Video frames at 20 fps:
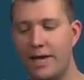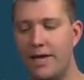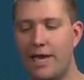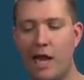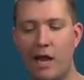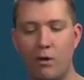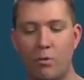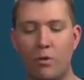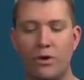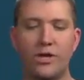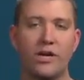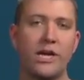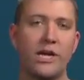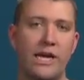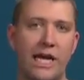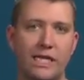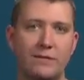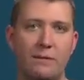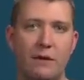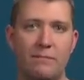Now I want to
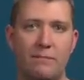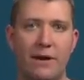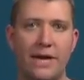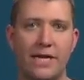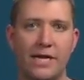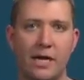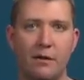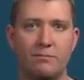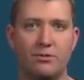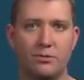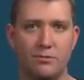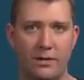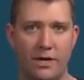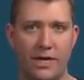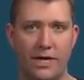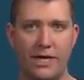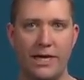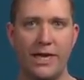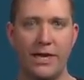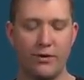connect my mic up to
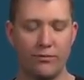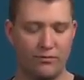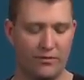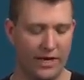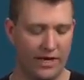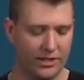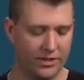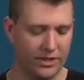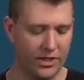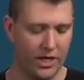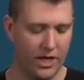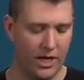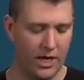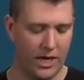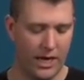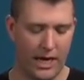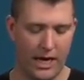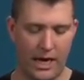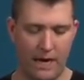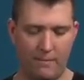my interface.
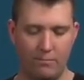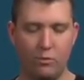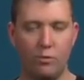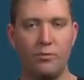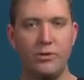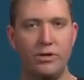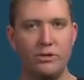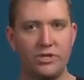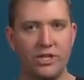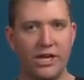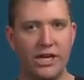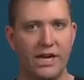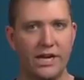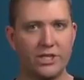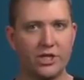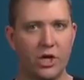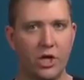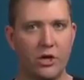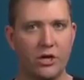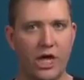We'll be using an
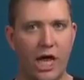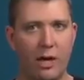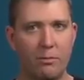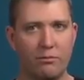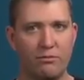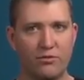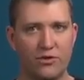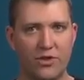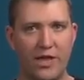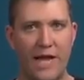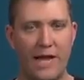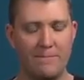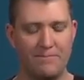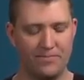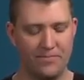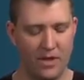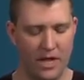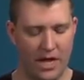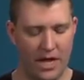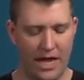XLR cable for that.
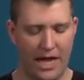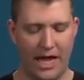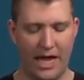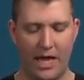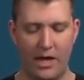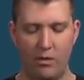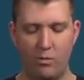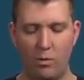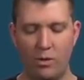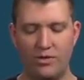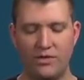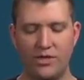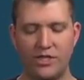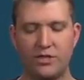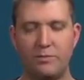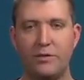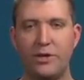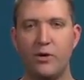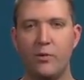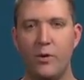And one thing
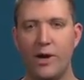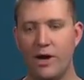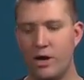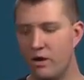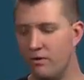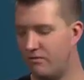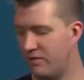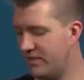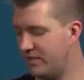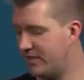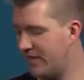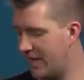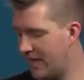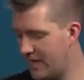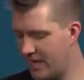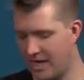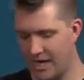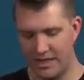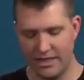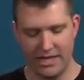to be aware of is
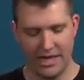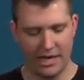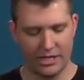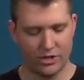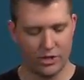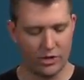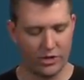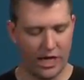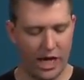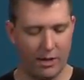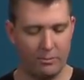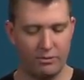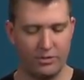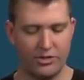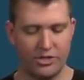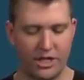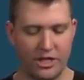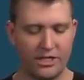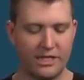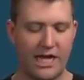that the XLR cable
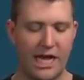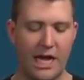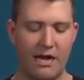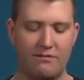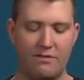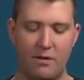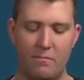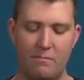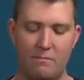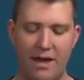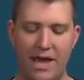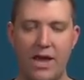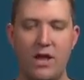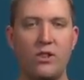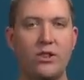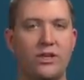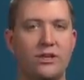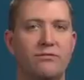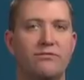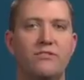does have a
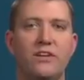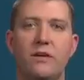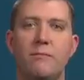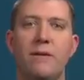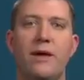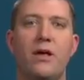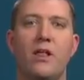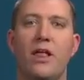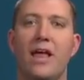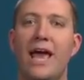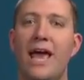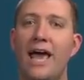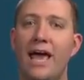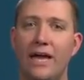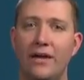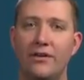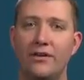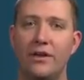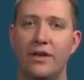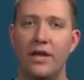male and a female
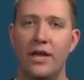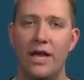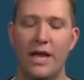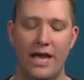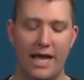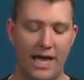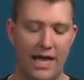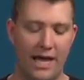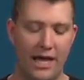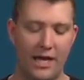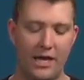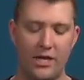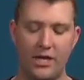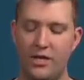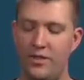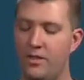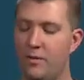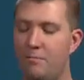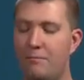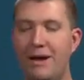end. And
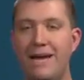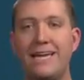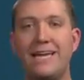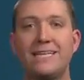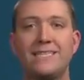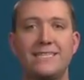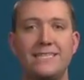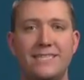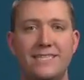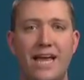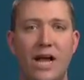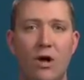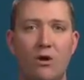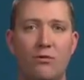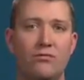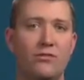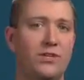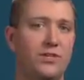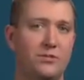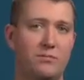the mic
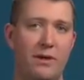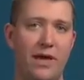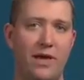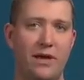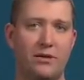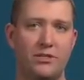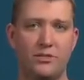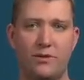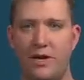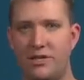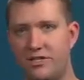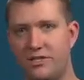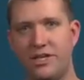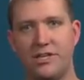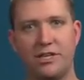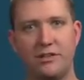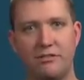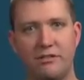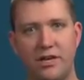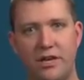itself is male. So I just
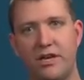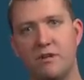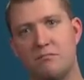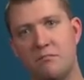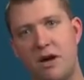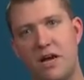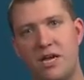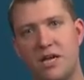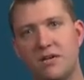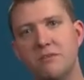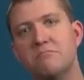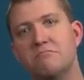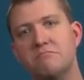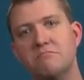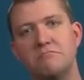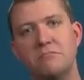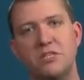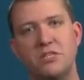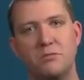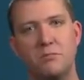like to think mic
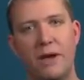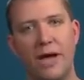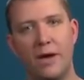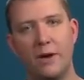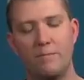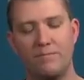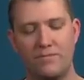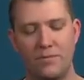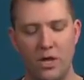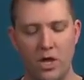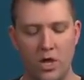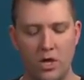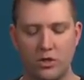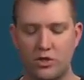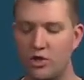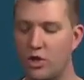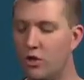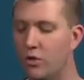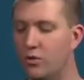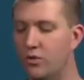is male.
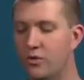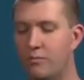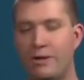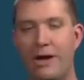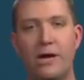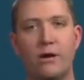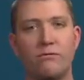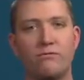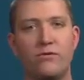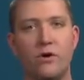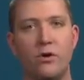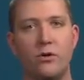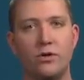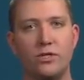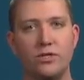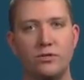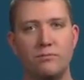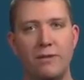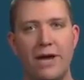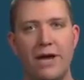So the microphone
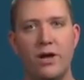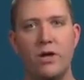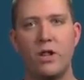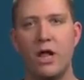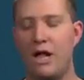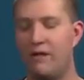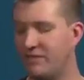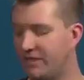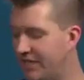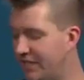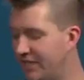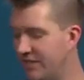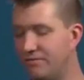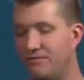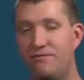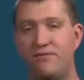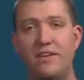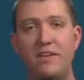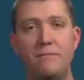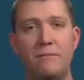is male. I'll have to take the
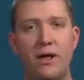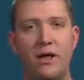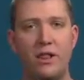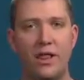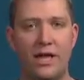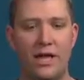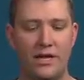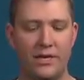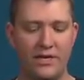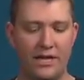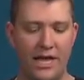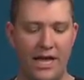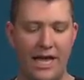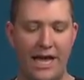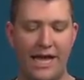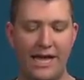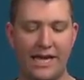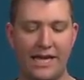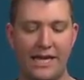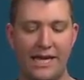female end
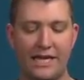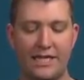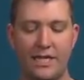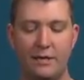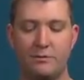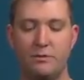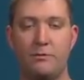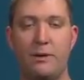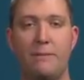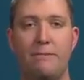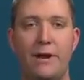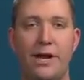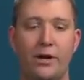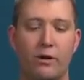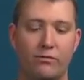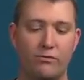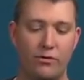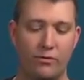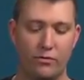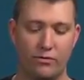and connect it up to my
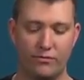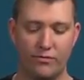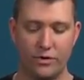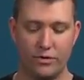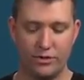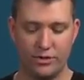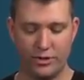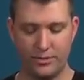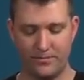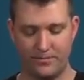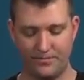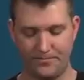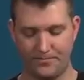microphone first.